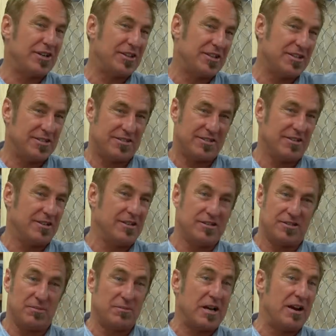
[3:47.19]
at this,
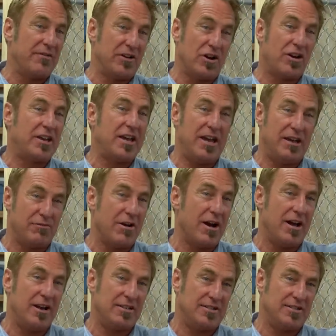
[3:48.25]
uh, some kind of an arcade ride.